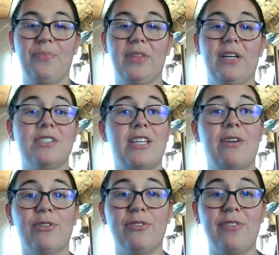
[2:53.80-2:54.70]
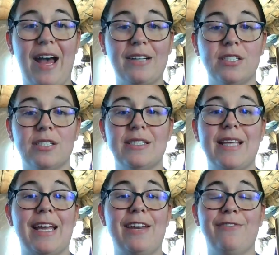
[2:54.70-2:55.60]
There are several factors
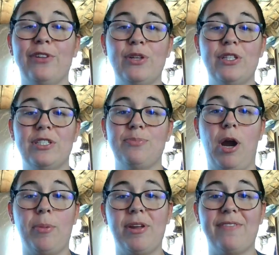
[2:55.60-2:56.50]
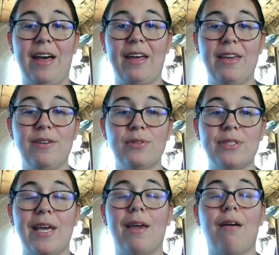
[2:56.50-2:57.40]
that can influence property
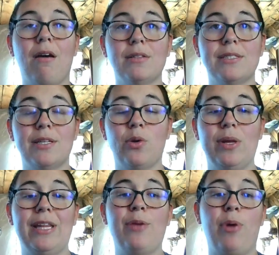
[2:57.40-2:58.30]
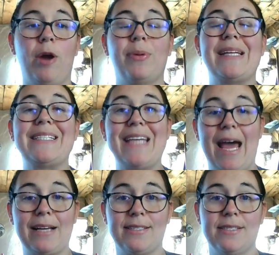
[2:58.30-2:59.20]
values and consequently property
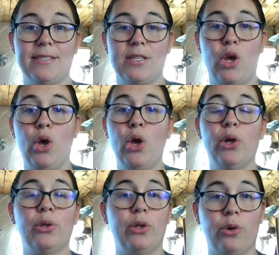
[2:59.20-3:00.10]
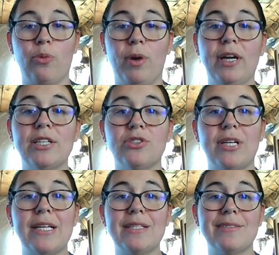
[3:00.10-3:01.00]
taxes. Local market
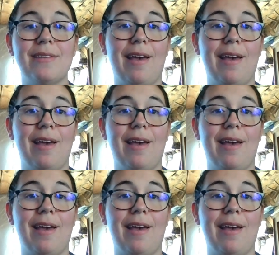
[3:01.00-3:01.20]
trends,